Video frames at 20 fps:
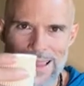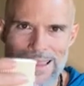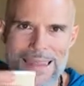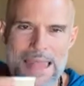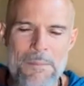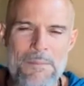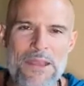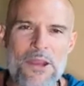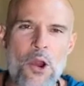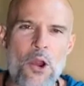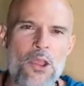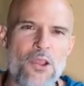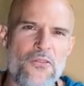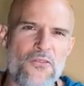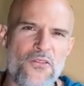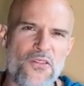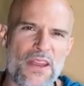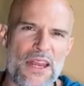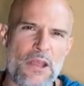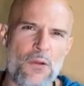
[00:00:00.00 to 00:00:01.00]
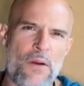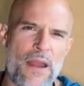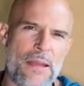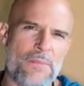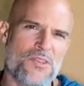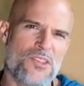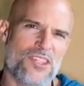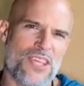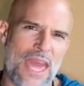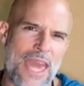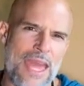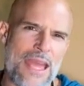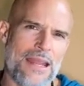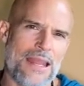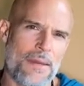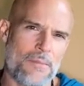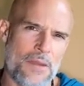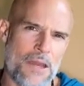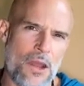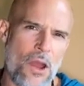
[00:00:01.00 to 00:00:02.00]
Let me know you're feeling what I'm saying.
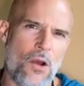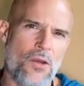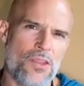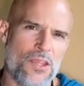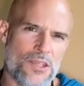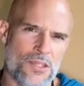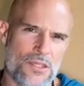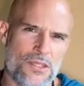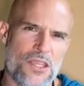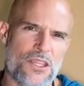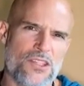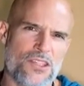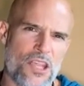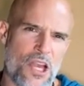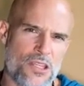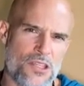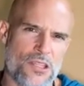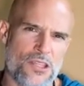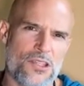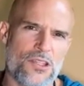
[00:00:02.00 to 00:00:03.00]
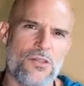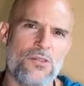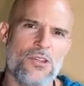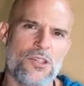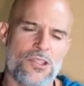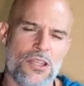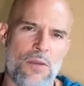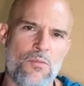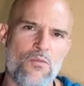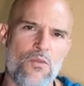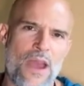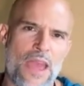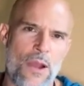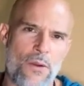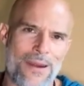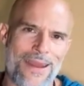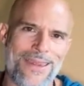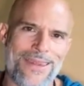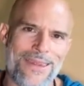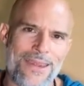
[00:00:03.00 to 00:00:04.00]
Let me know this touches you in some way. I
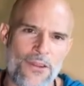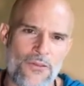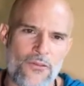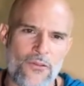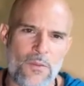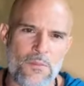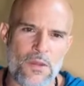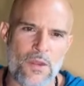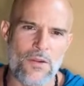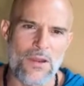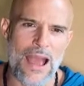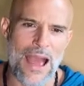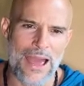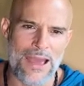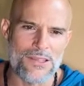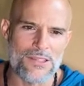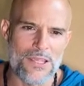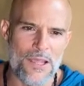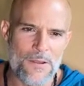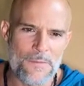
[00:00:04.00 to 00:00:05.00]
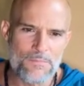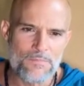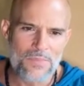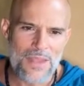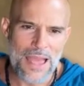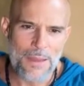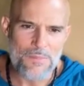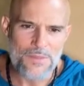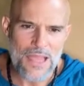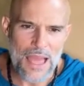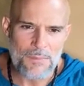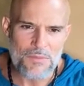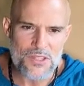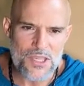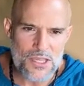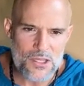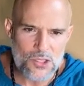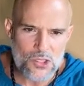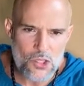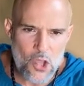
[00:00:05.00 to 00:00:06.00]
want to hear from you guys. I'm
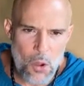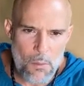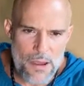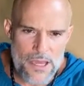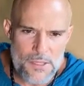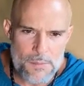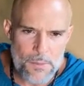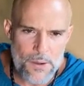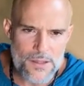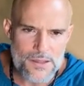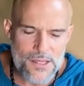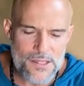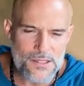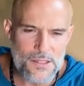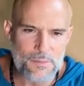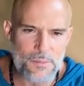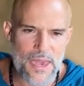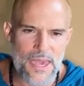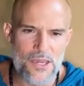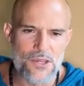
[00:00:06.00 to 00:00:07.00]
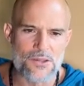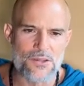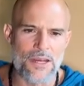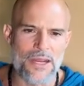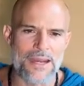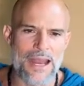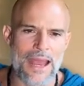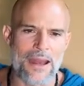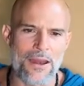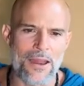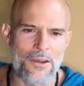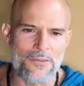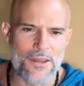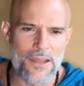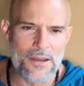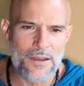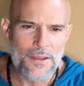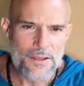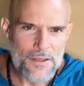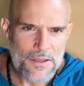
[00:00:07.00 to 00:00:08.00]
seeing so much participation and I love
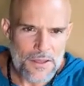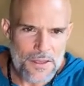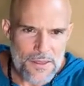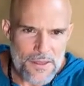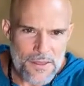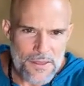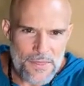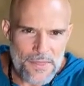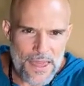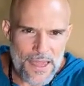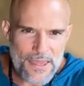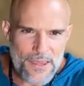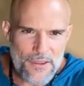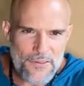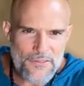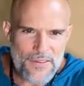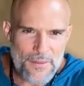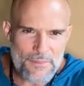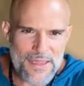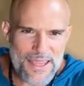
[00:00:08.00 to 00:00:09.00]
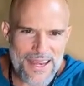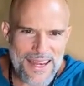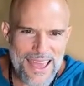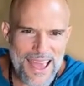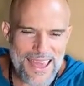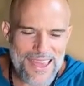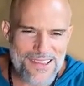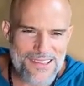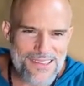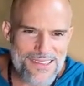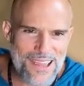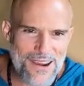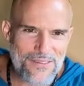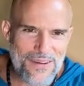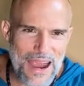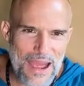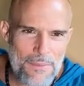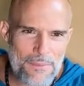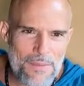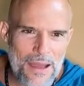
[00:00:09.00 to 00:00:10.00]
it. Thank you, familia,
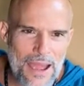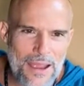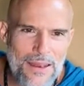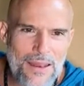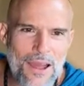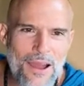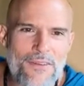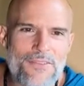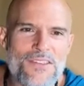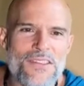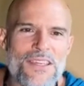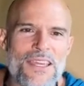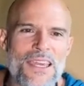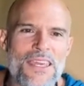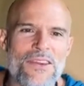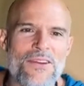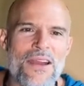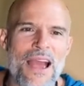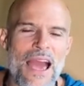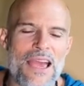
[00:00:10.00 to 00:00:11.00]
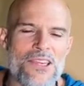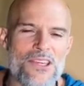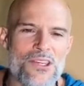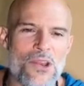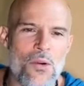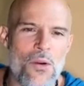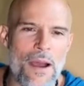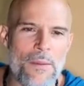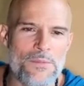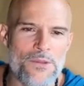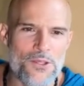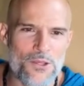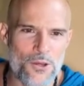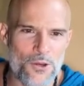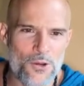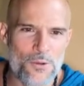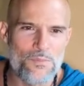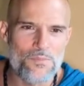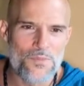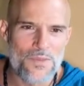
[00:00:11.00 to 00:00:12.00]
Instagram. I love seeing you guys show up
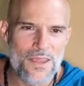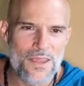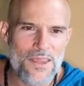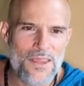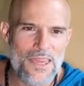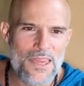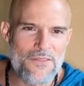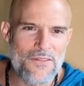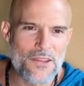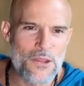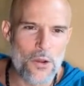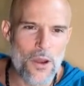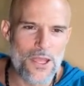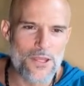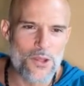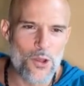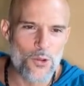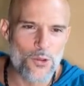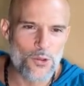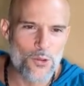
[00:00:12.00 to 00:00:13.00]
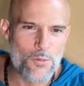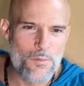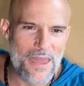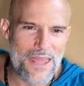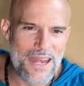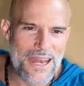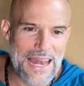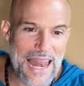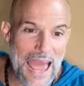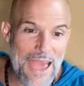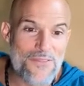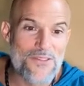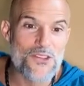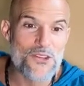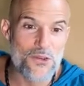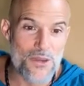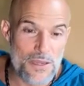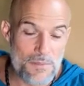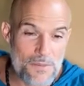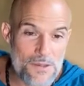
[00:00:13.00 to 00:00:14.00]
too, even though I don't do many live
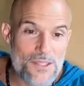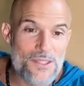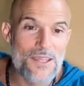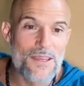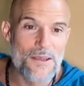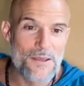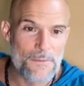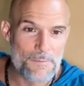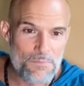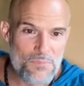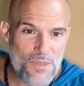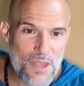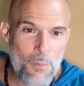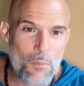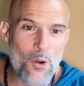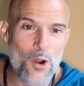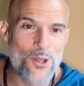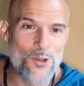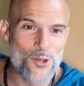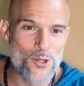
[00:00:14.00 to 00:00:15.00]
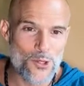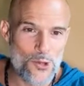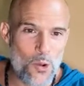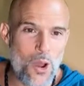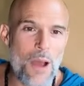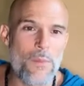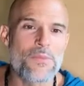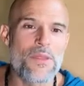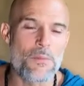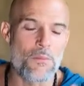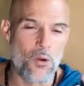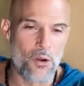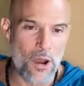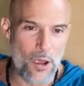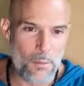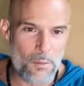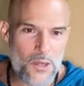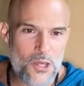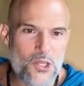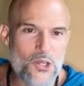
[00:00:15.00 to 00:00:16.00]
streams. The more you show up, the more
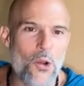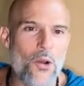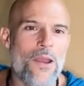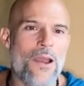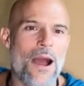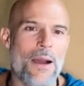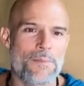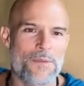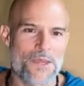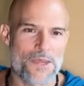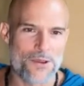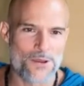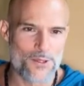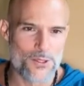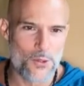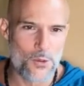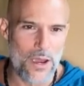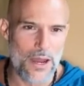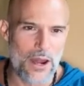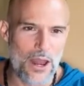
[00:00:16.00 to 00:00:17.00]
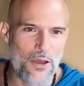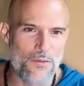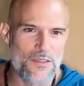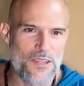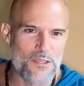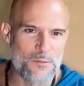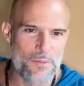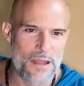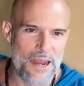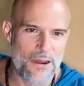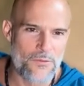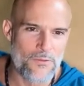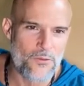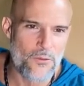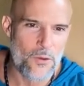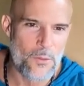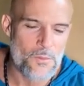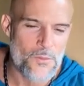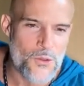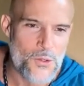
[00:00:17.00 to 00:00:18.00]
I'll be showing up here too. I love this
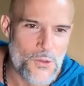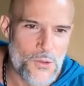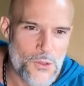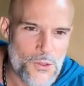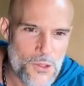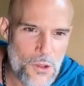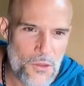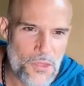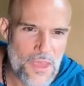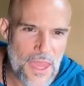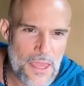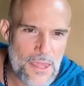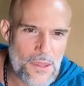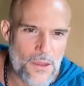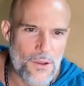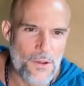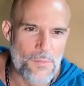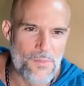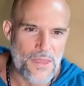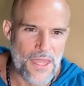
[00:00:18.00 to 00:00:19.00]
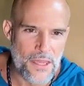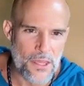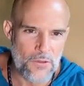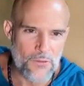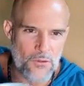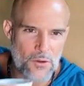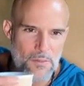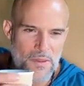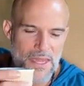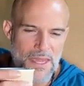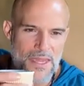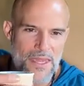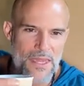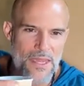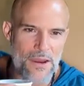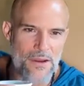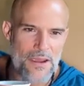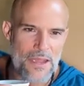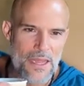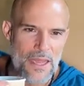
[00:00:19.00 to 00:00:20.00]
platform too. So thank you. Thank you for being
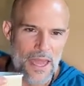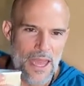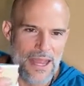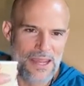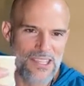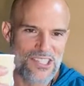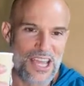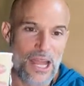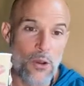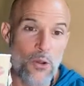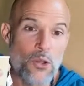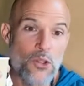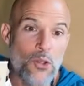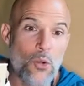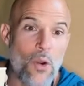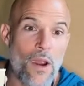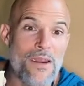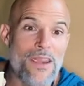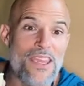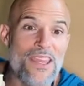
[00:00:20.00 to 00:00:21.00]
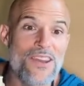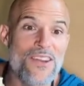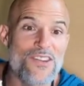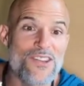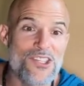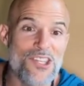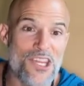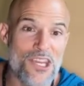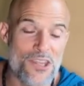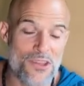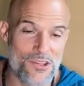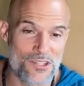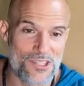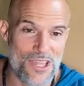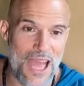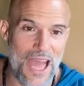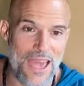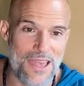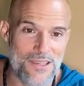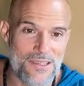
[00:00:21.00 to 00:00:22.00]
here. And salute to our inner genius,
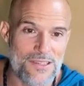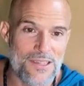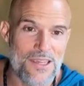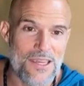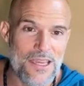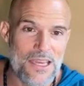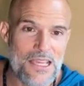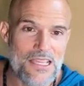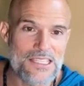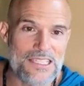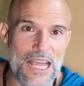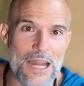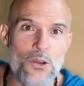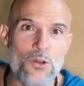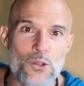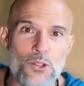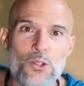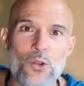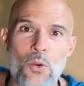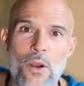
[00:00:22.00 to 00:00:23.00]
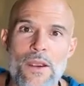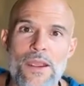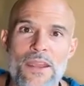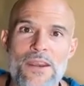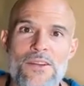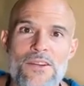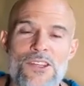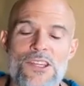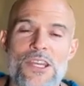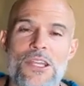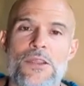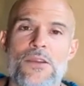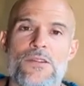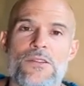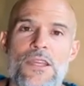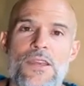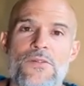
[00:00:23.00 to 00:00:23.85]
guys. Salute to our inner genius.